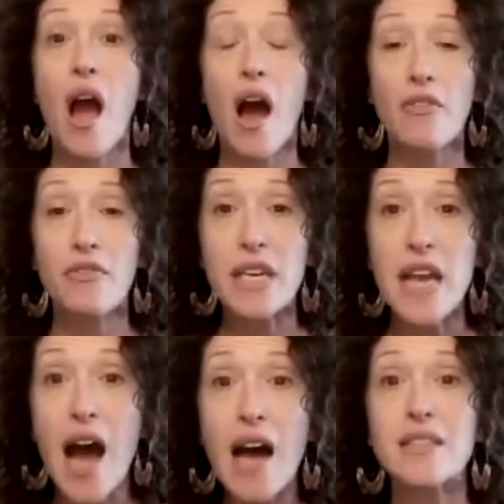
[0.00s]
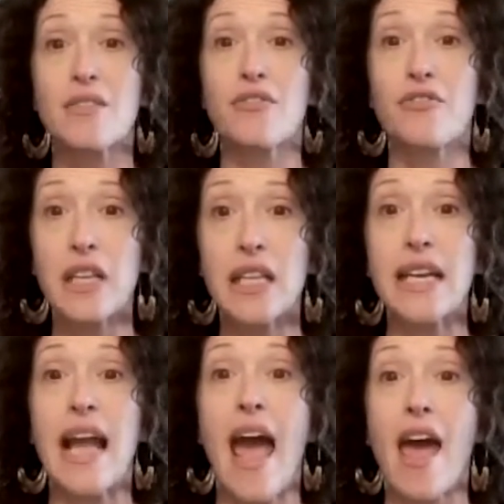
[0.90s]
of not
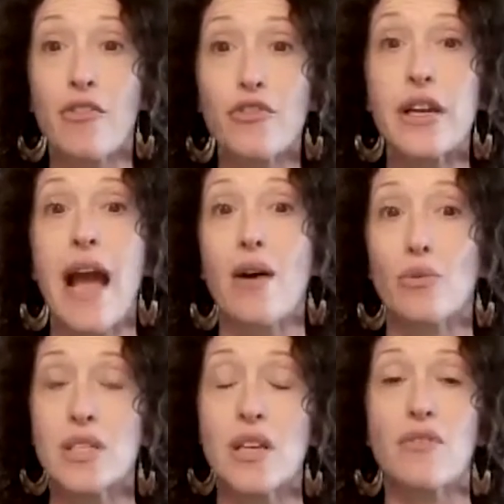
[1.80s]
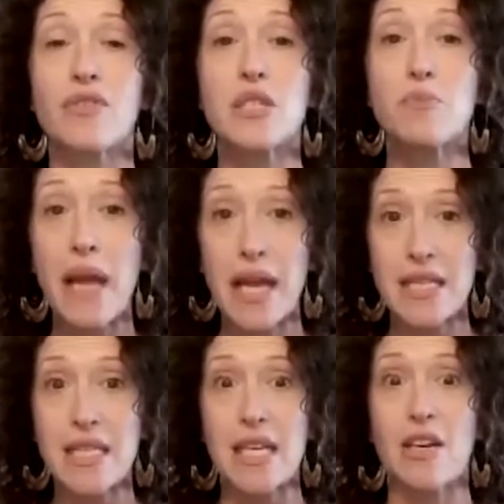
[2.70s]
filling every ounce of
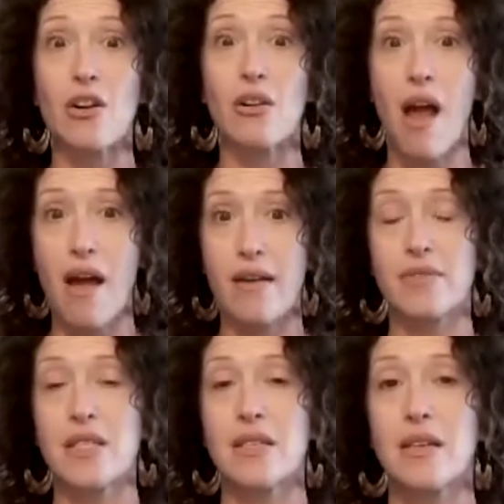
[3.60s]
space in our lives,